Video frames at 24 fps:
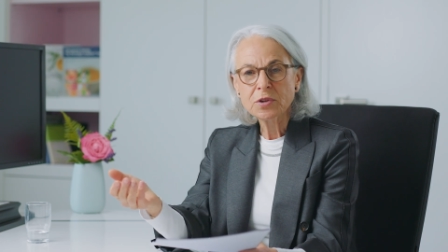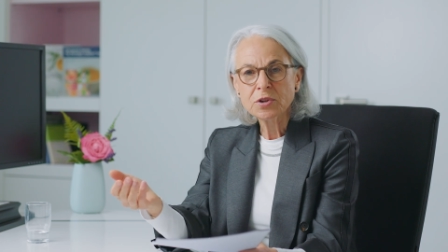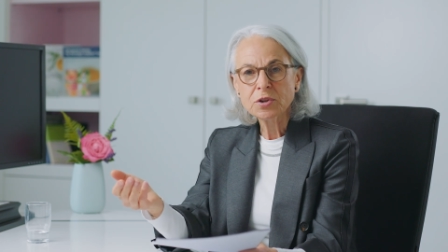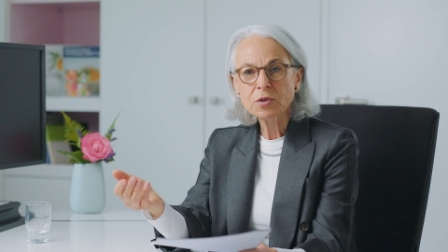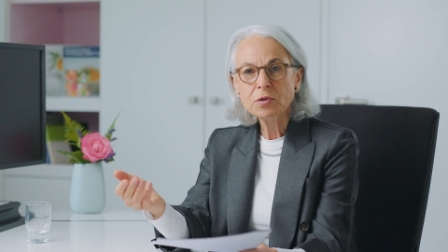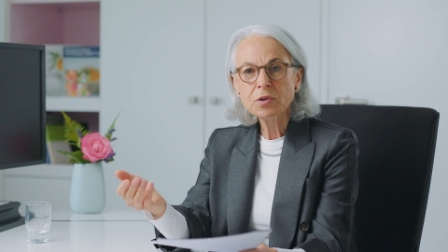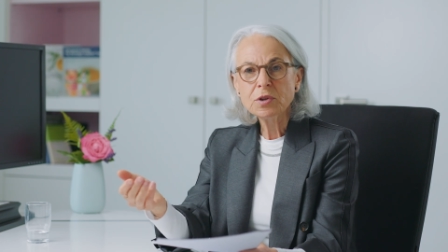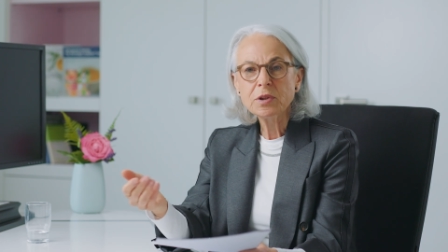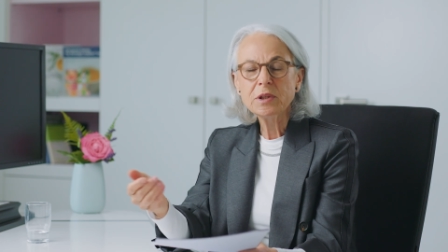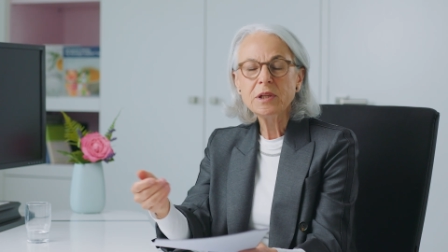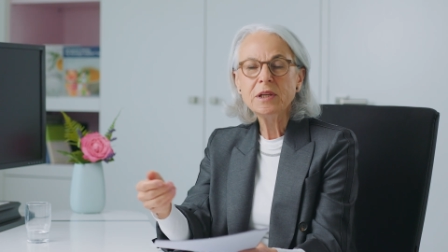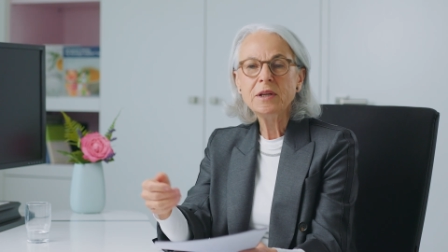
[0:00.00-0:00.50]

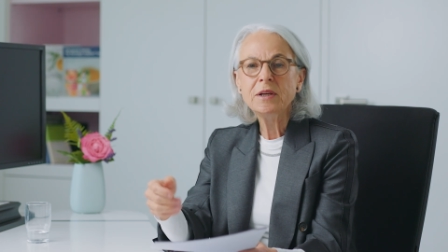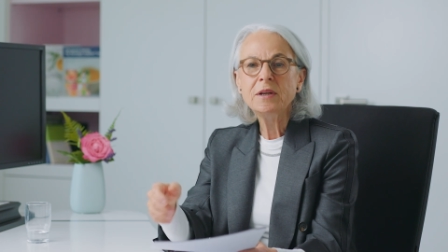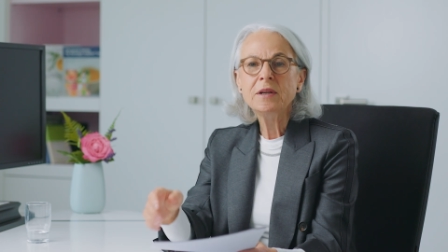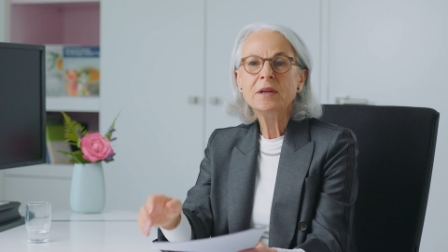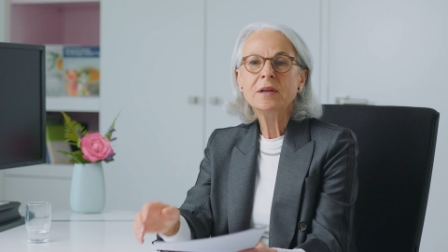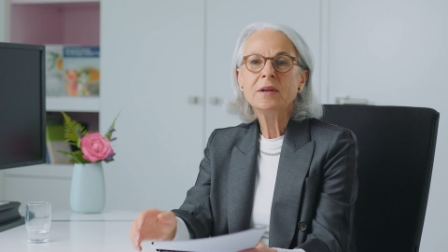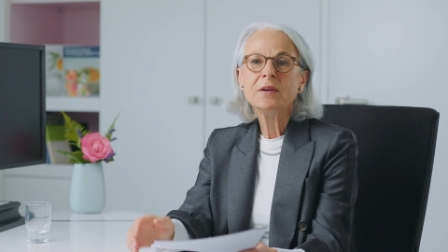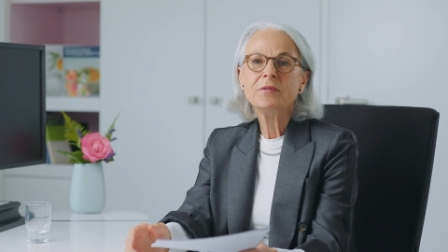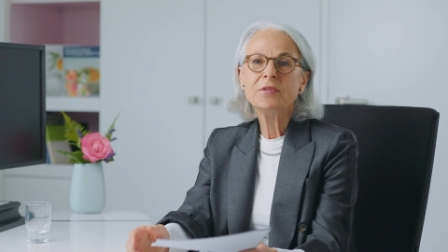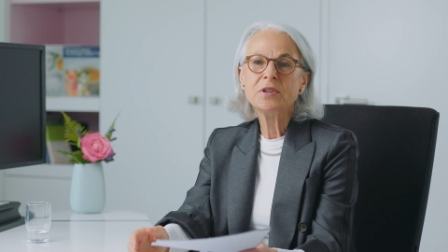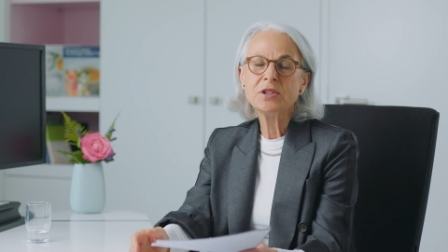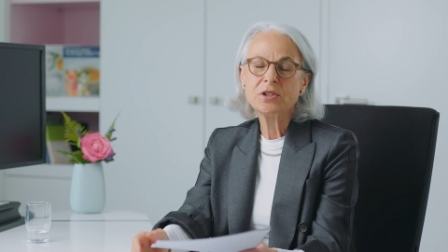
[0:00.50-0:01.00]

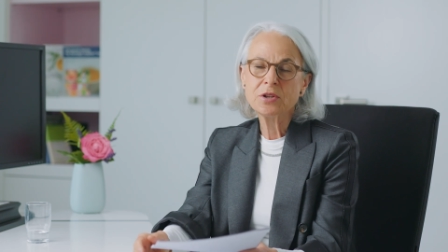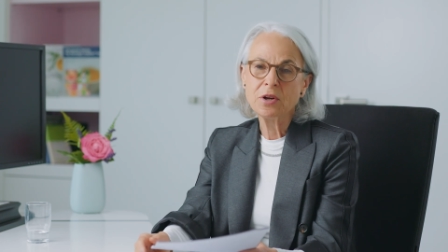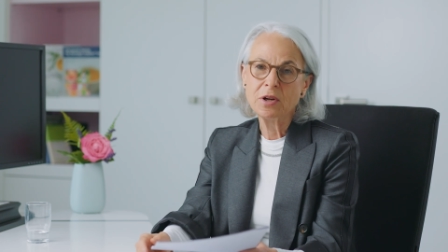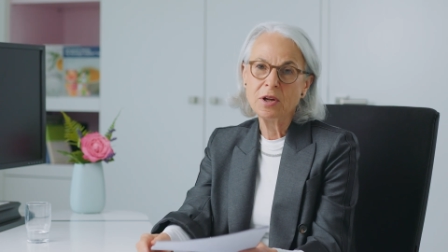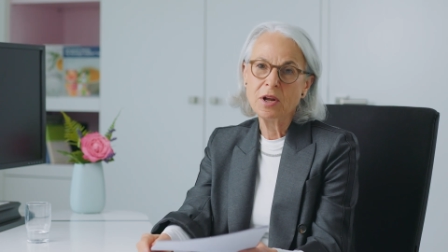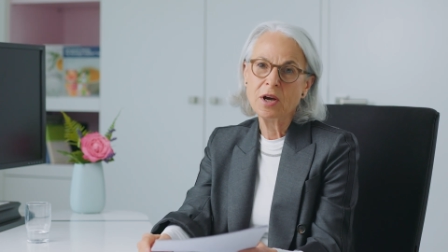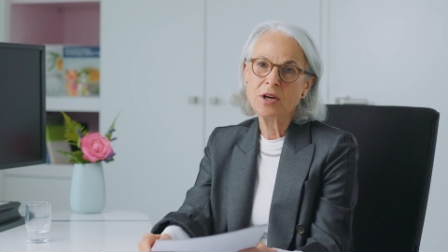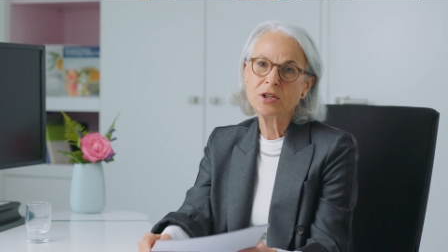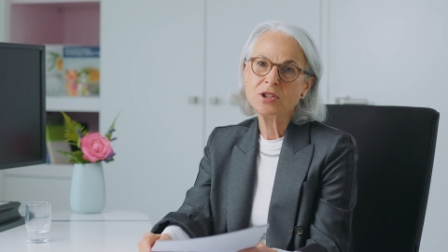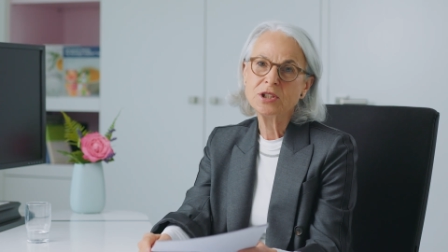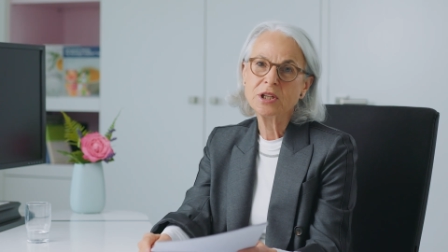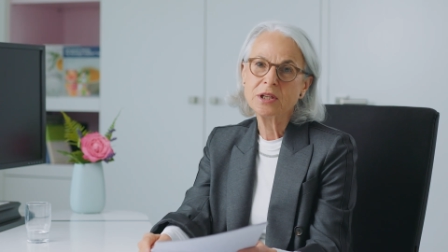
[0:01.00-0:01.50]
totally
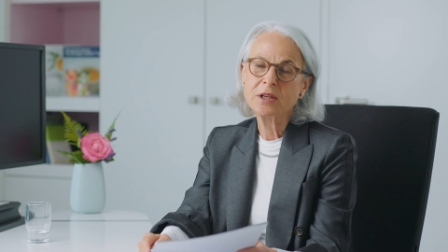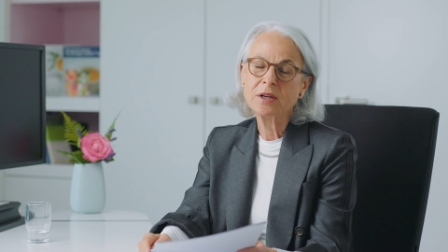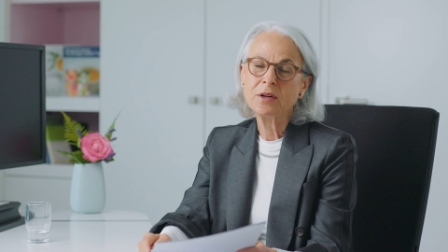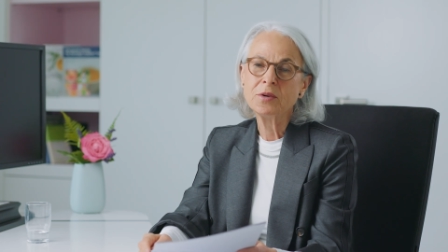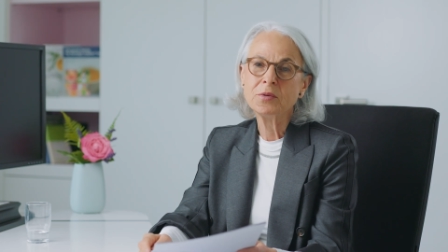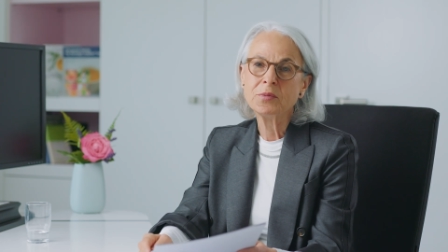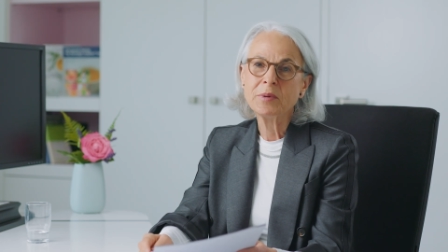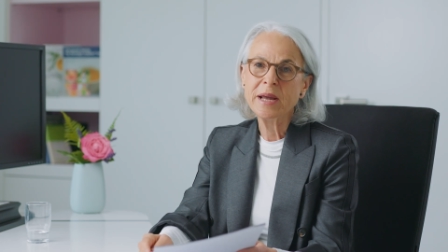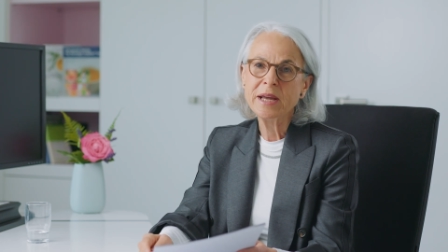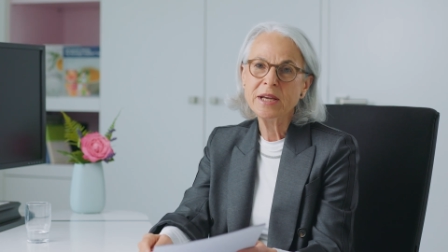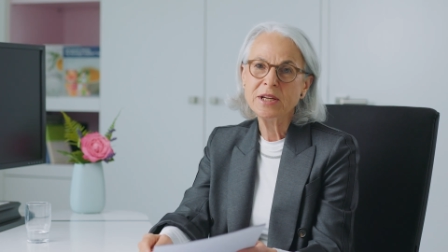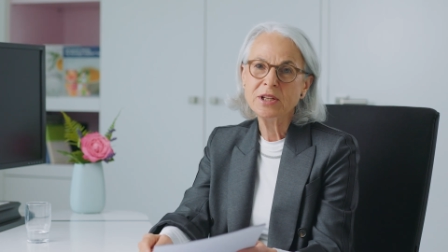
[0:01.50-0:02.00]
physiological
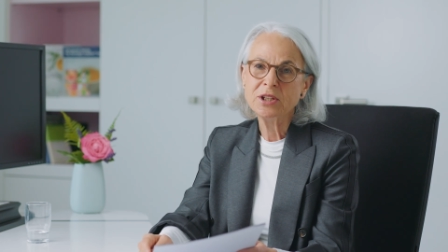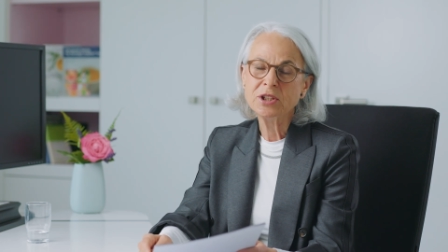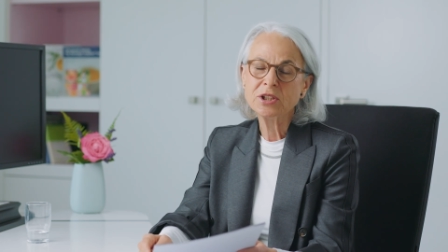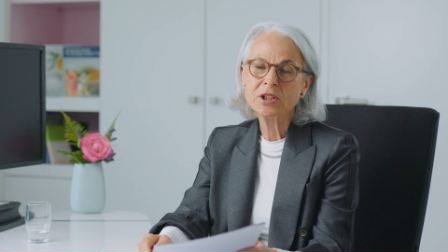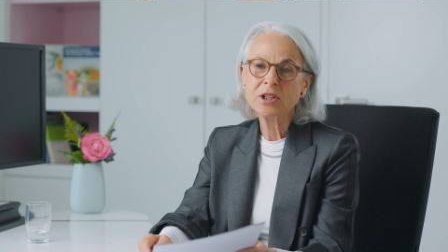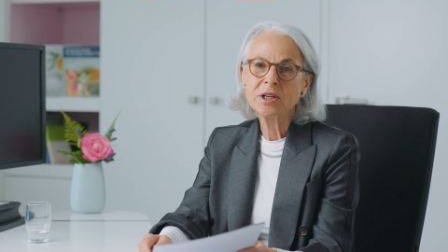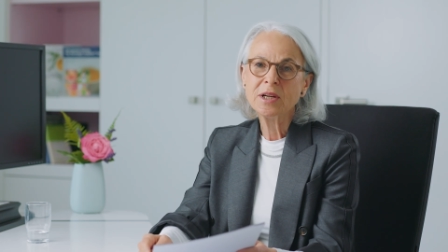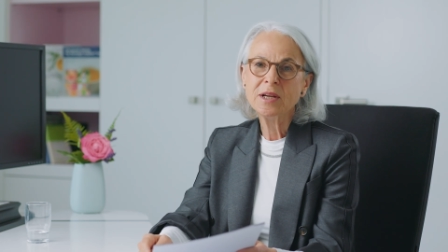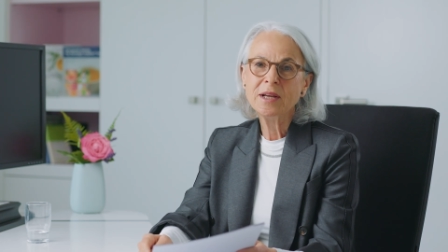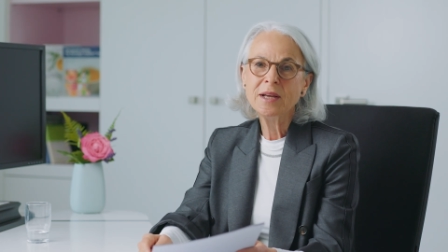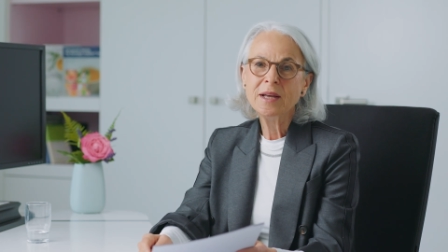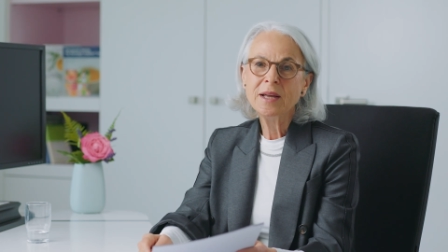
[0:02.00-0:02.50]

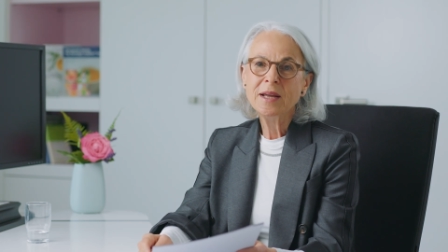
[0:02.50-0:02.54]
range.